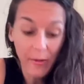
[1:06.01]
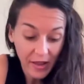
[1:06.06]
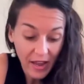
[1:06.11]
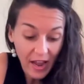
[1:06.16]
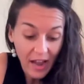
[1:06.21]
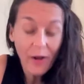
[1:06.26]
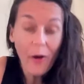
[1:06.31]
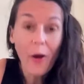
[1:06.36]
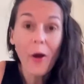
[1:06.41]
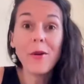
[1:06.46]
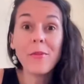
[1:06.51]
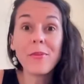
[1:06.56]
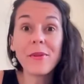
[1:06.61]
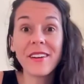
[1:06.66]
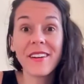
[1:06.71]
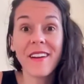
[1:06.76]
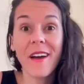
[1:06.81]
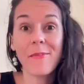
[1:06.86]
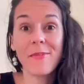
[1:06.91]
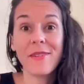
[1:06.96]
We can't open
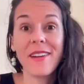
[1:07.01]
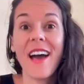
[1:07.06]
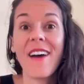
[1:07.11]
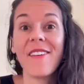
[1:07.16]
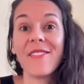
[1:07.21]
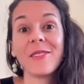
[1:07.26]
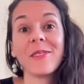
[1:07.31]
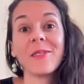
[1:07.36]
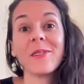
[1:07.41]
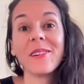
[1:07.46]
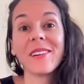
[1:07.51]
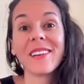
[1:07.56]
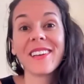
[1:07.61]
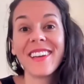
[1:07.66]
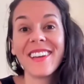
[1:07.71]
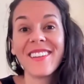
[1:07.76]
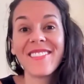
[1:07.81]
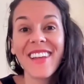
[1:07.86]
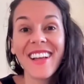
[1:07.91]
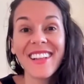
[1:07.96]
it up and have a look.
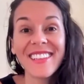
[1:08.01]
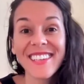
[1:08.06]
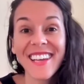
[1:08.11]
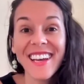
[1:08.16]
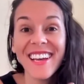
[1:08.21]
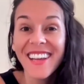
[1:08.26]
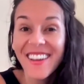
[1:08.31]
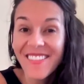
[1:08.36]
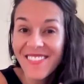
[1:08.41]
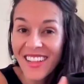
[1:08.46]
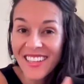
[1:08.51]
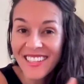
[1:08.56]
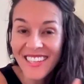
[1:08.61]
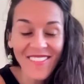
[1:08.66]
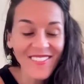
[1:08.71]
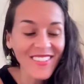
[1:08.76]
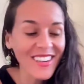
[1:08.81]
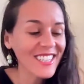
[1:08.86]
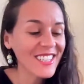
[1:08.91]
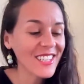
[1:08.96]
If that's
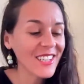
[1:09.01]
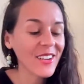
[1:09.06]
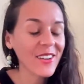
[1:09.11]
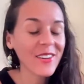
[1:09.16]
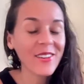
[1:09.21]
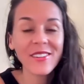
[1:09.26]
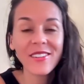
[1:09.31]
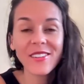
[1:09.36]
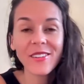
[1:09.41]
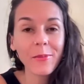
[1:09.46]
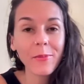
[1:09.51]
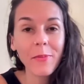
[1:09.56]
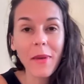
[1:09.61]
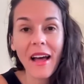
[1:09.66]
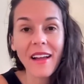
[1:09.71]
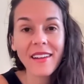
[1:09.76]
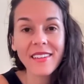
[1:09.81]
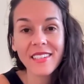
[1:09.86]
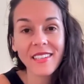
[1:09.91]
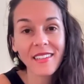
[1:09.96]
happening to you, you're
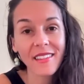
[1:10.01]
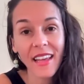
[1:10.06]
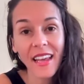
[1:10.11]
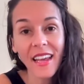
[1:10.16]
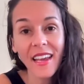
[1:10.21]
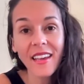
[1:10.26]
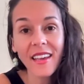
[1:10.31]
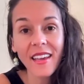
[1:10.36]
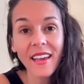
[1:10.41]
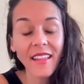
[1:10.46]
bound to leak,